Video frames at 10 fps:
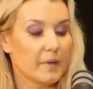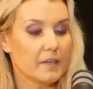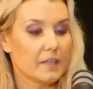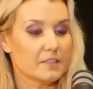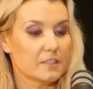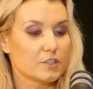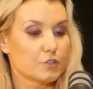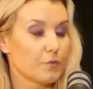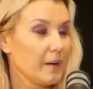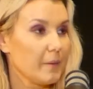mean, let's just,
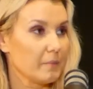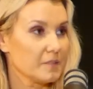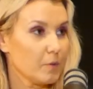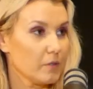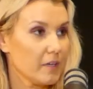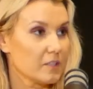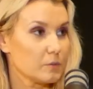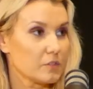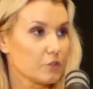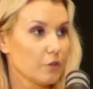to wrap up this podcast,
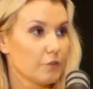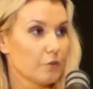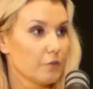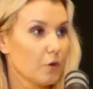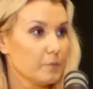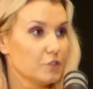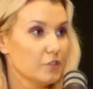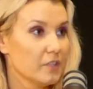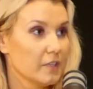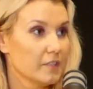we'll just go through the
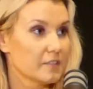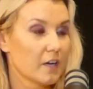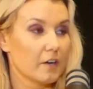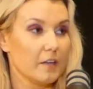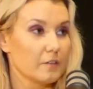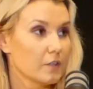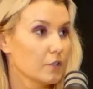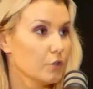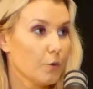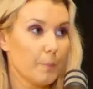opportunities are either
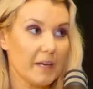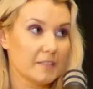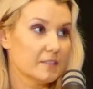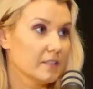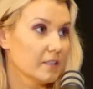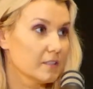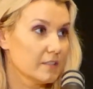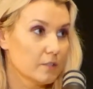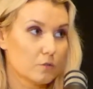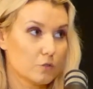your basic
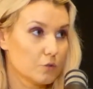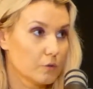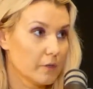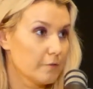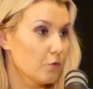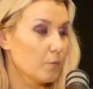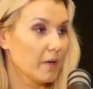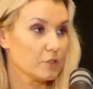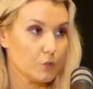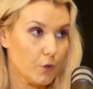single story
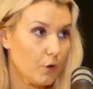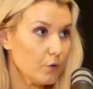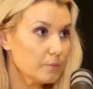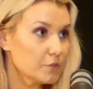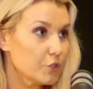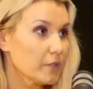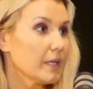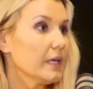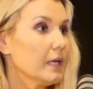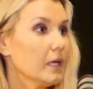4x2 homes,
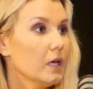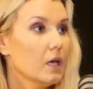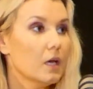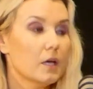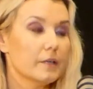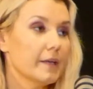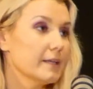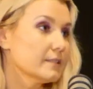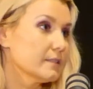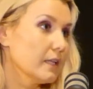turnkey.
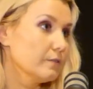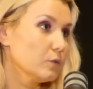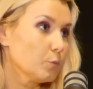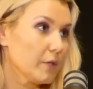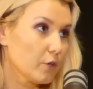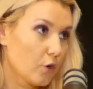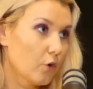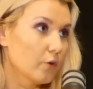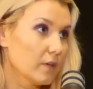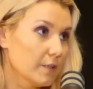Next level will be your
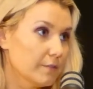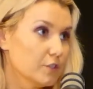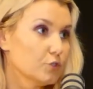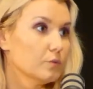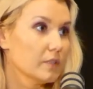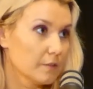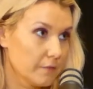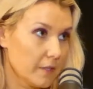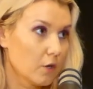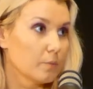co-living, dual
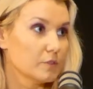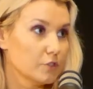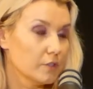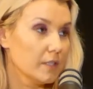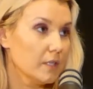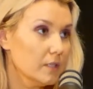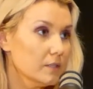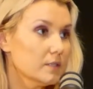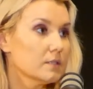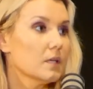living
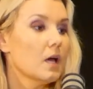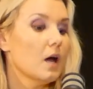opportunities.